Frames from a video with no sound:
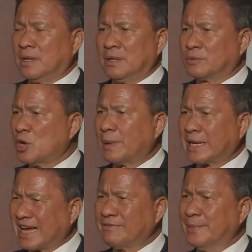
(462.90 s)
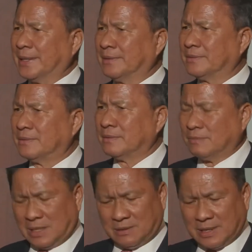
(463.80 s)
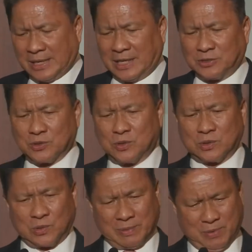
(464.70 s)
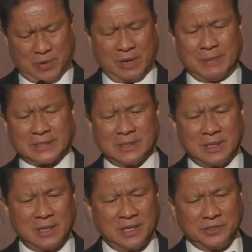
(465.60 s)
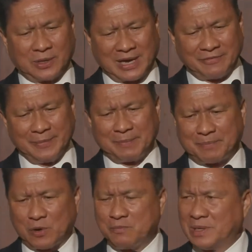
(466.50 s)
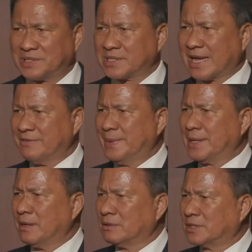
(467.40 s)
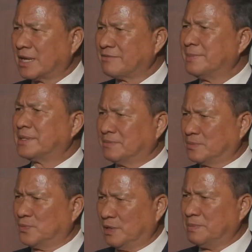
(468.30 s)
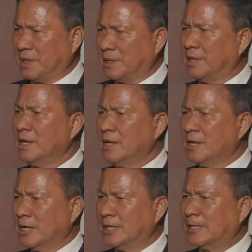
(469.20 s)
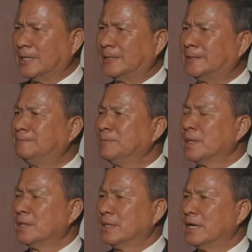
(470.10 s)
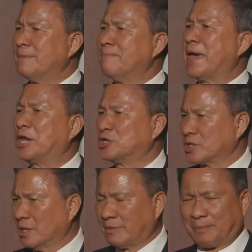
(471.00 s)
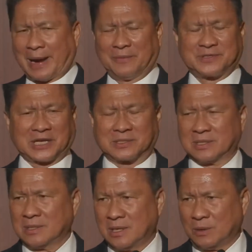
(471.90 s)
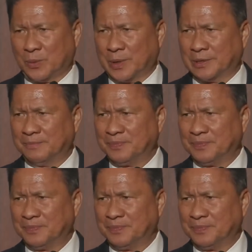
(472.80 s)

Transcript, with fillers: Talk about the government. Well, I like to go to Cambodia, but is your government pro-business government, or your government will be uh, uh a manager of the private sector in your world?